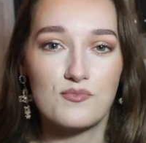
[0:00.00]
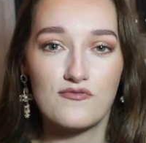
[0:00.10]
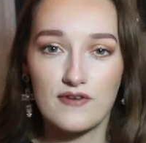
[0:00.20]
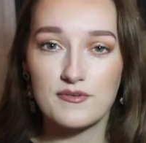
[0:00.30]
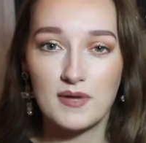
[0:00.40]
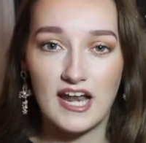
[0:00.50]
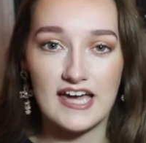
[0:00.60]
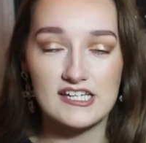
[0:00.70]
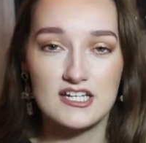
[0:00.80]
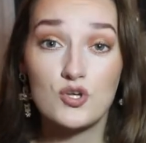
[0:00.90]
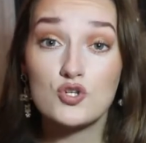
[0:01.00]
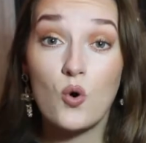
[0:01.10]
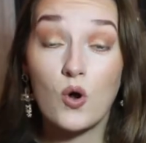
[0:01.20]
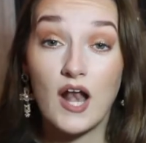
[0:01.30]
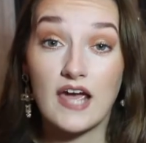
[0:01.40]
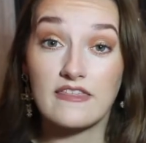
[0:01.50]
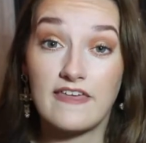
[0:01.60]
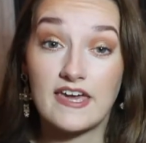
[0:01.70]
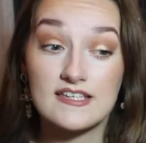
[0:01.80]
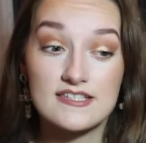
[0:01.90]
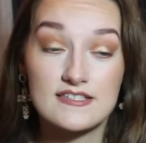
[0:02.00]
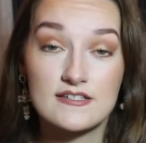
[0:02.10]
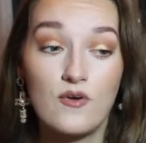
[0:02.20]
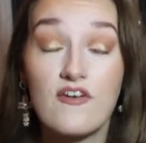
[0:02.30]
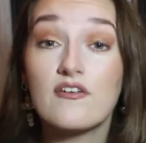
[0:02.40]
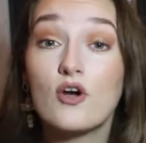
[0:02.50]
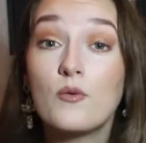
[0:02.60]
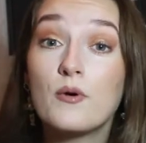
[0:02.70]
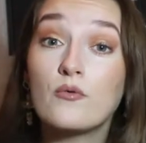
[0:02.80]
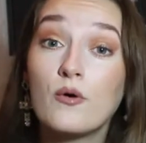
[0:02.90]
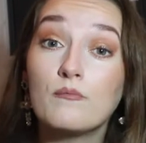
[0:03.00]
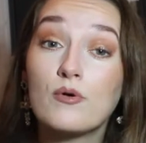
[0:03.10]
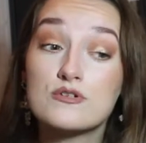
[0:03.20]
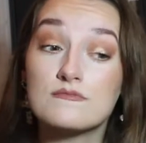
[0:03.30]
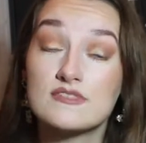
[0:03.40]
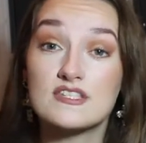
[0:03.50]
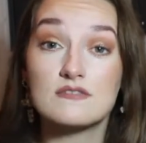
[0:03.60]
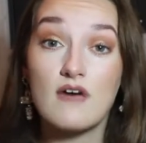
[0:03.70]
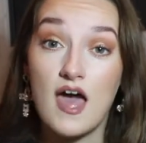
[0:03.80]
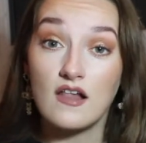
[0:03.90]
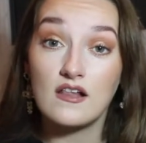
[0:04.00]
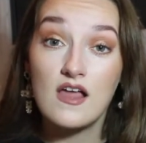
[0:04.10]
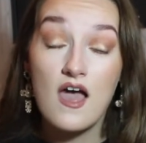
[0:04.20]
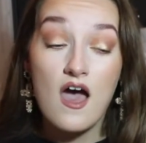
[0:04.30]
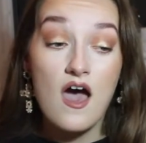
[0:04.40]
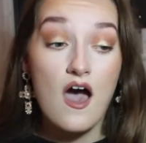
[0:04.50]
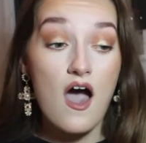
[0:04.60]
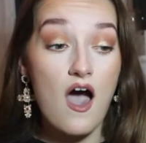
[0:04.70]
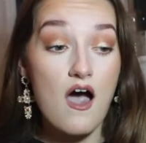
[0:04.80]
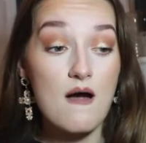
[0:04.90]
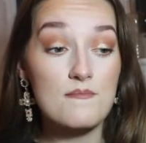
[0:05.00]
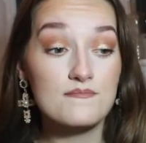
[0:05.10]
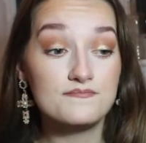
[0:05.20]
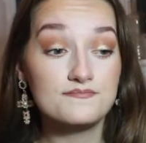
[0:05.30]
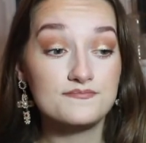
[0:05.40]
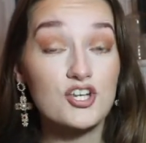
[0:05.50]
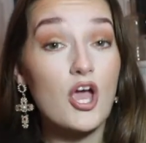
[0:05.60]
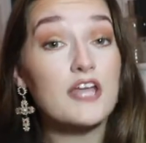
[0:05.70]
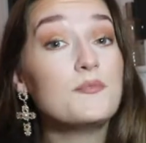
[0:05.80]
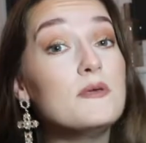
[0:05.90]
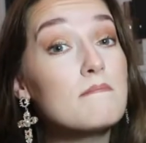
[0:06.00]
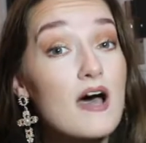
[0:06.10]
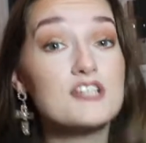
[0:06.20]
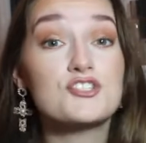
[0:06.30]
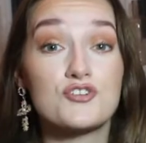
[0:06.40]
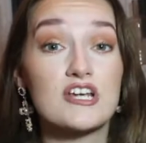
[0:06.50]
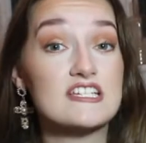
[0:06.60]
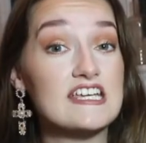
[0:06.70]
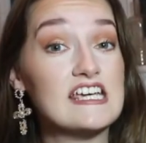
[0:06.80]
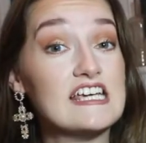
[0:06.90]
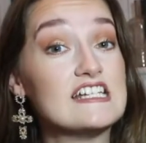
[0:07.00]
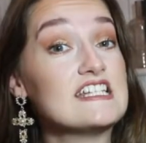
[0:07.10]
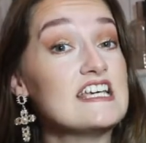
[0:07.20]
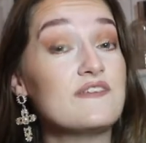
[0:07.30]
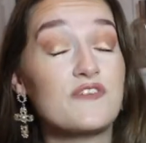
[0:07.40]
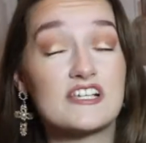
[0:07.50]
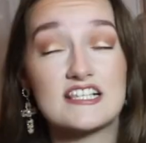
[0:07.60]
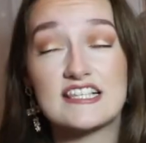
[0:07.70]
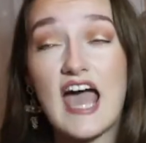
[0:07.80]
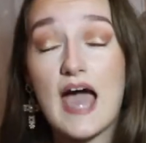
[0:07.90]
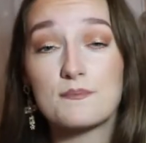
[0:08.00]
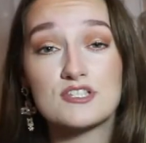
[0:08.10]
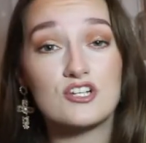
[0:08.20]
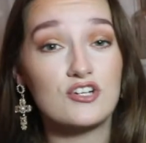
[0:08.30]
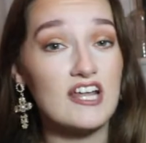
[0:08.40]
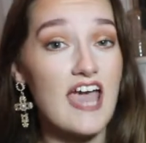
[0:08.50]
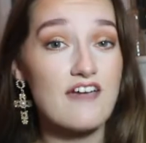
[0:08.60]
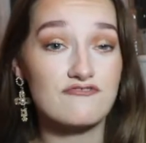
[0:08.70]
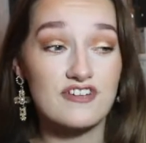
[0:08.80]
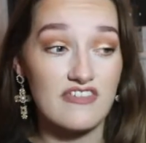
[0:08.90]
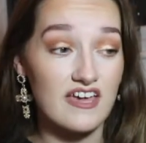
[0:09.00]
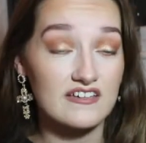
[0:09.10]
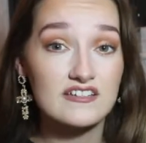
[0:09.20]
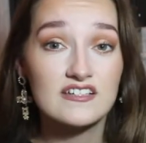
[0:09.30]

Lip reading: We're very polite. We talk like this. We're very up our own bottoms as well. You know, and we must drink tea. Tea fixes absolutely everything.